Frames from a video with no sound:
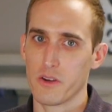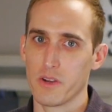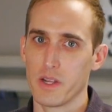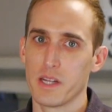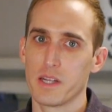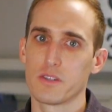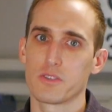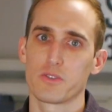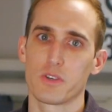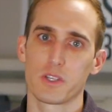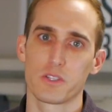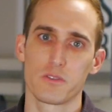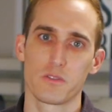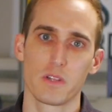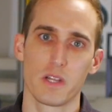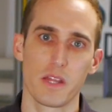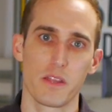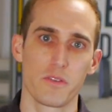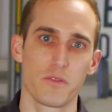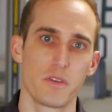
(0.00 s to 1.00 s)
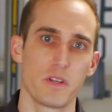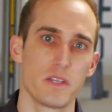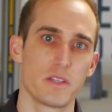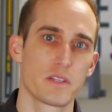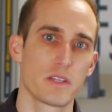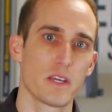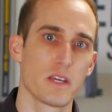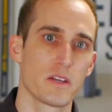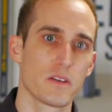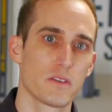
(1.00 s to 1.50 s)
end structured light 3D
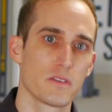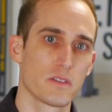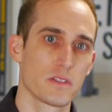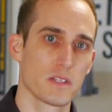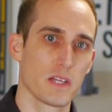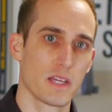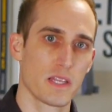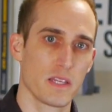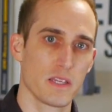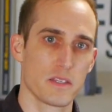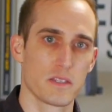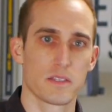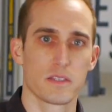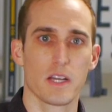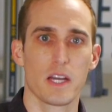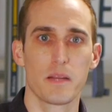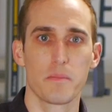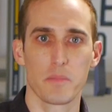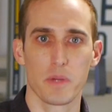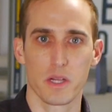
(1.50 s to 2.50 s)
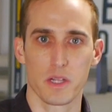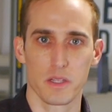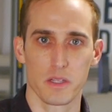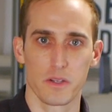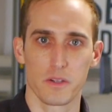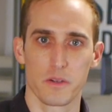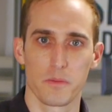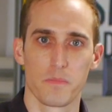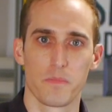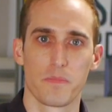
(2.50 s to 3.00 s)
scanners like this
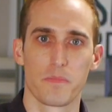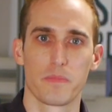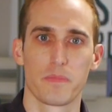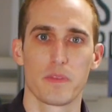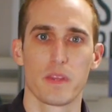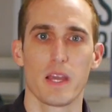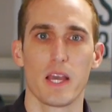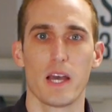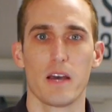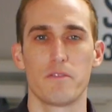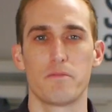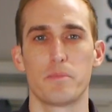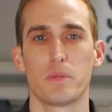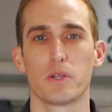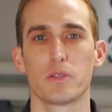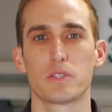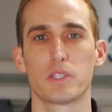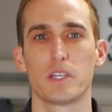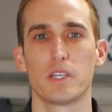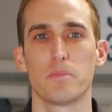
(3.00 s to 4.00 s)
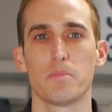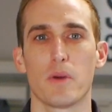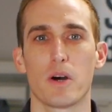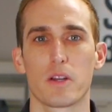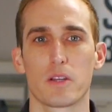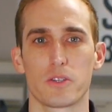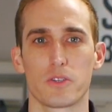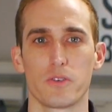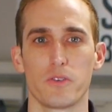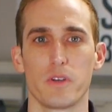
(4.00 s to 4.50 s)
Steinbichler have built-in
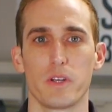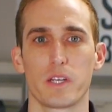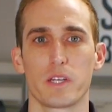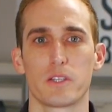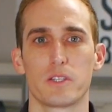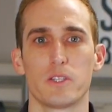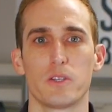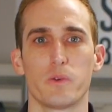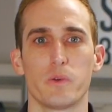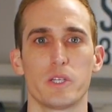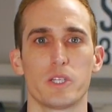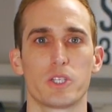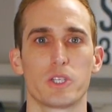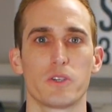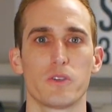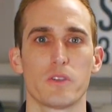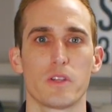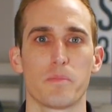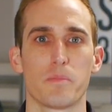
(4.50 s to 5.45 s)
monitoring to ensure the